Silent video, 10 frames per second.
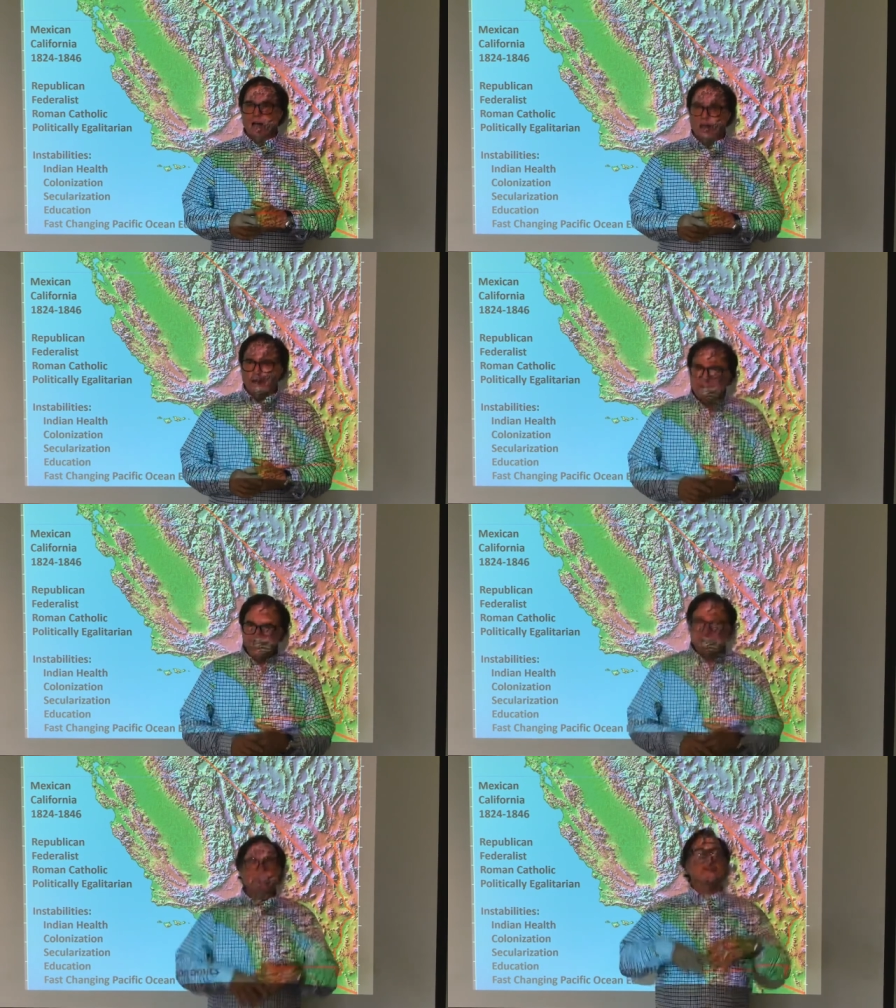uh,
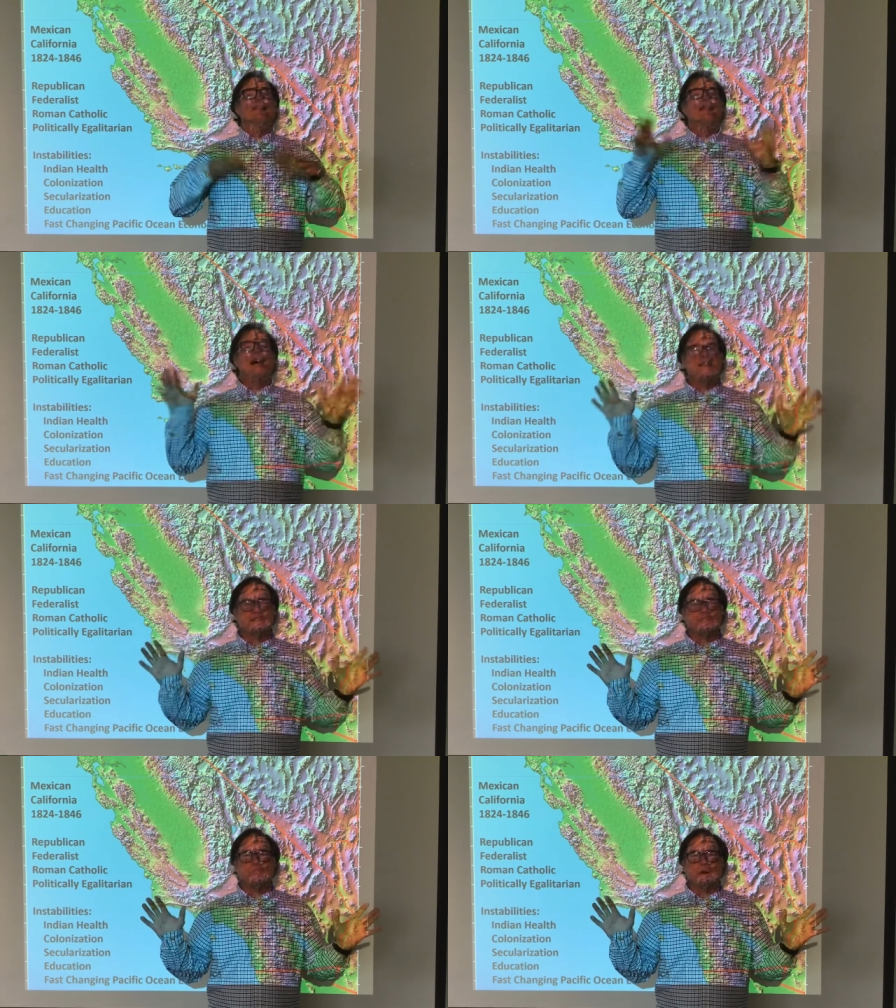eventually lots
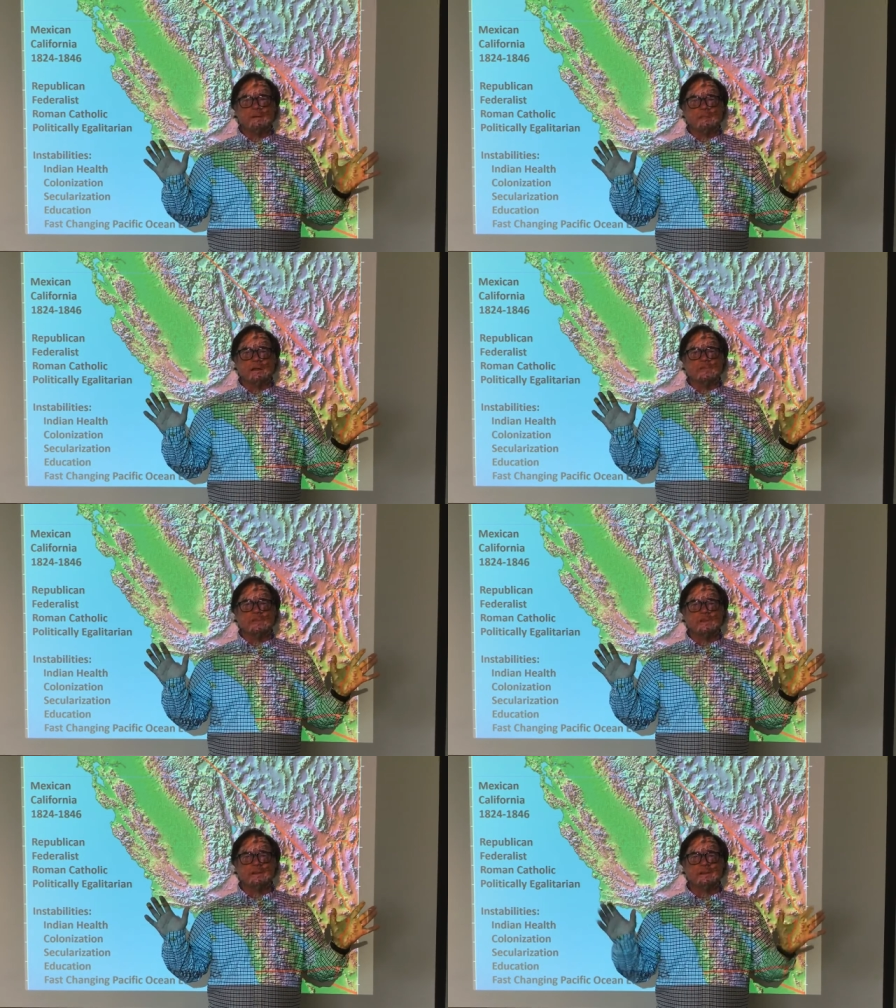of
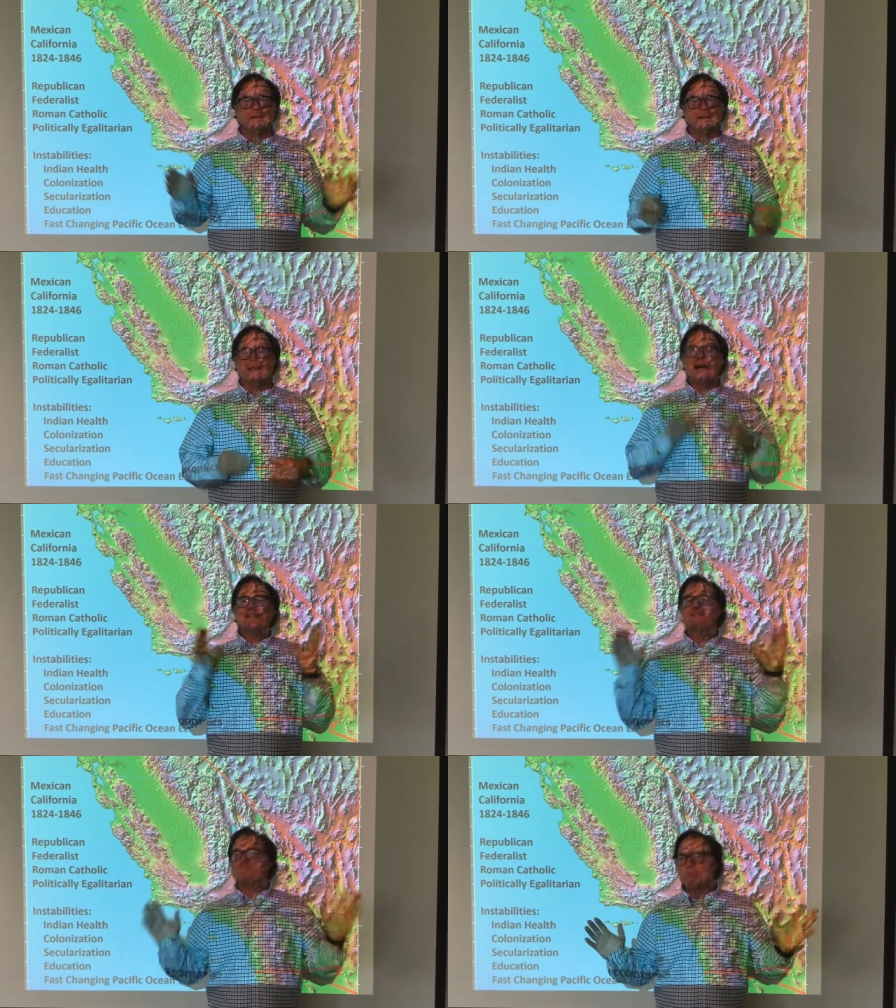pueblos,
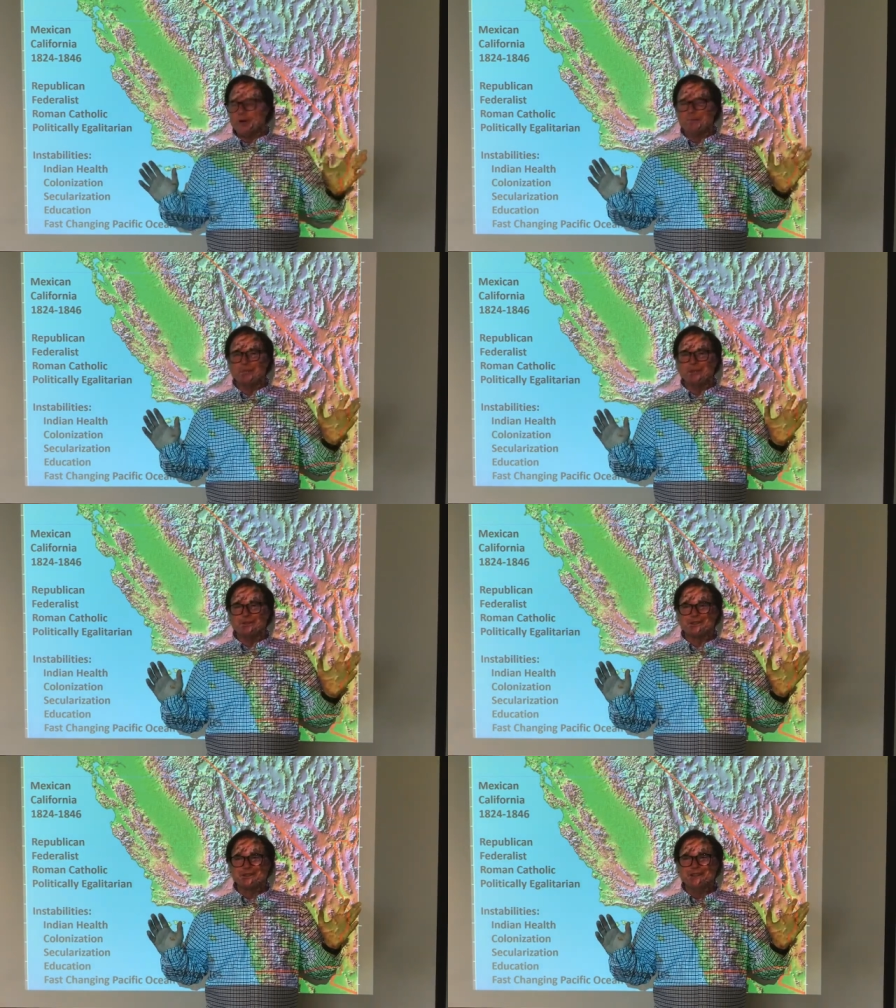lots of
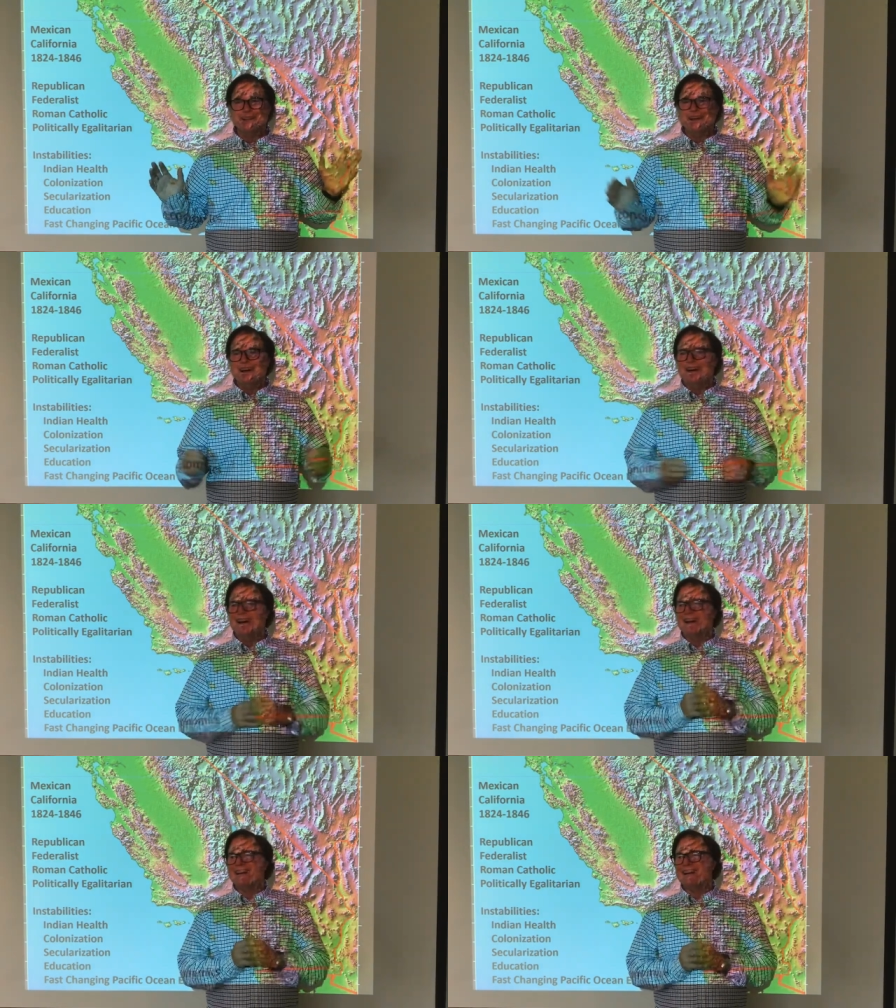pueblos.
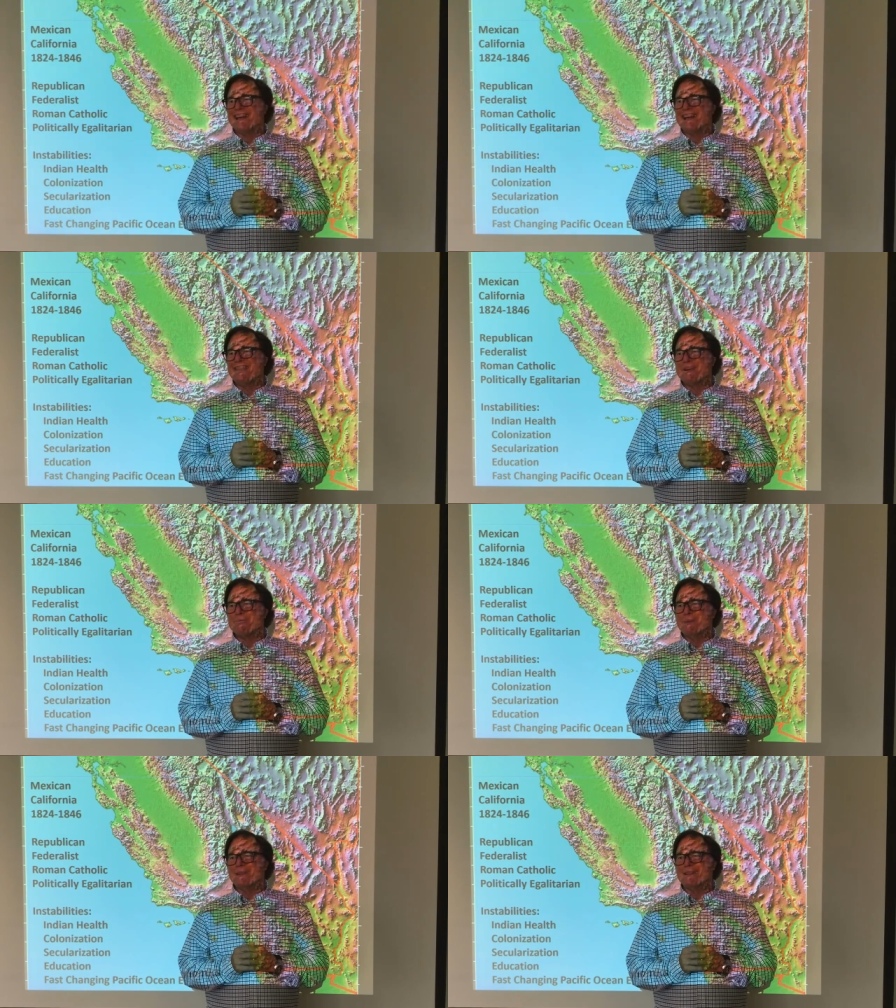Uh, and
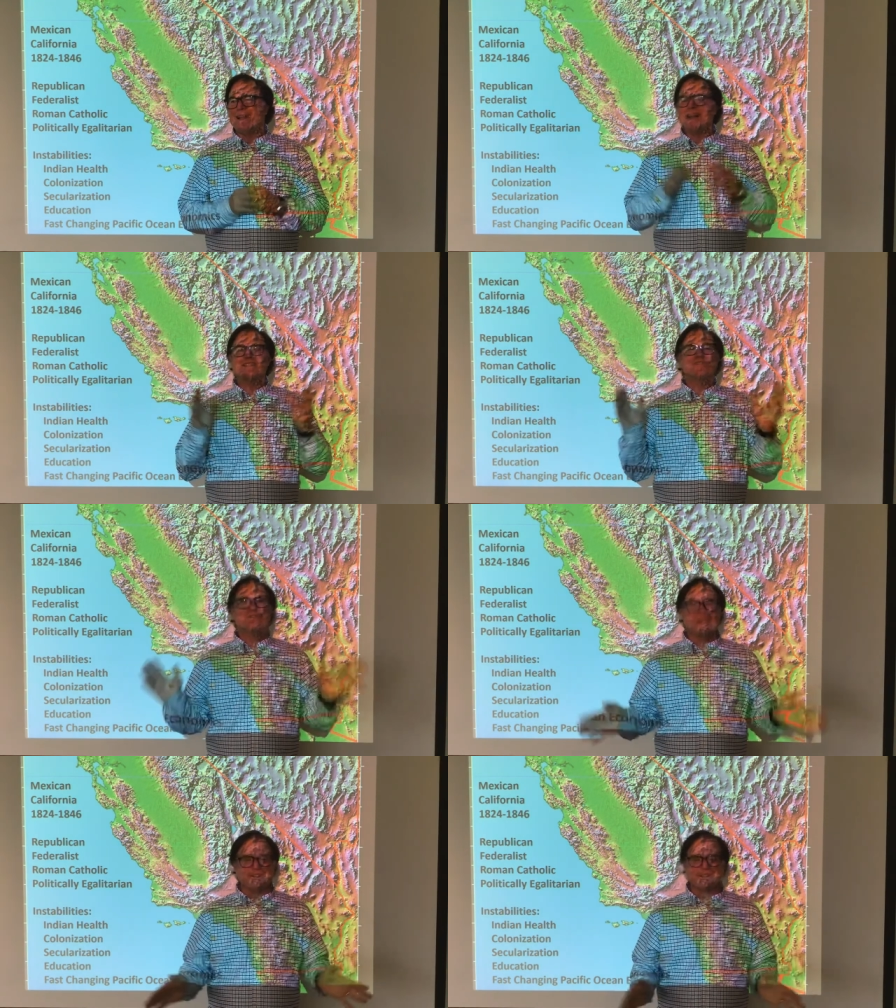there'd be lots of
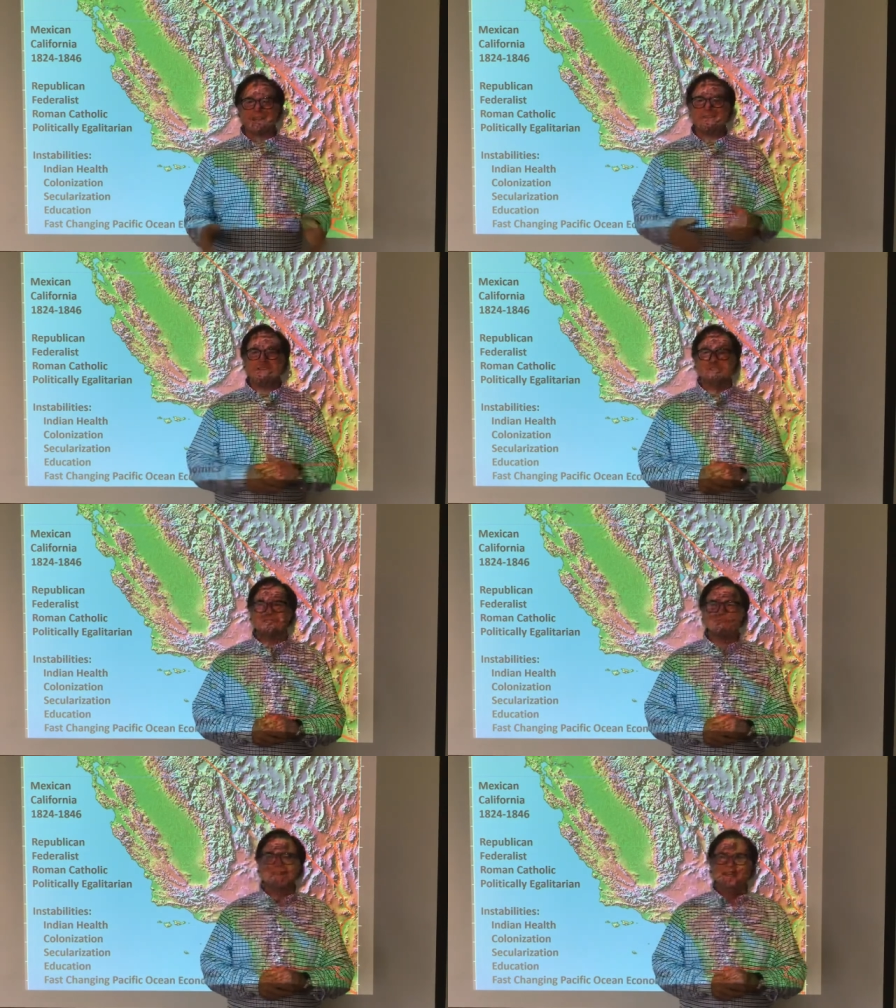
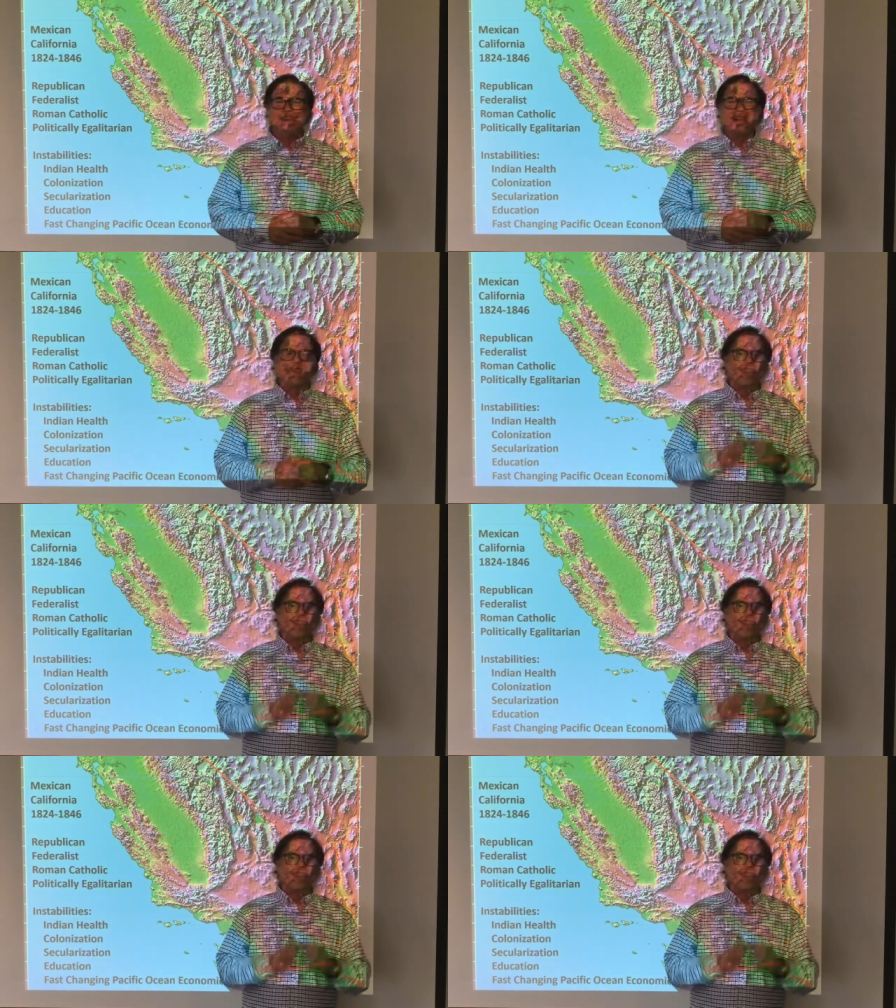self-governance and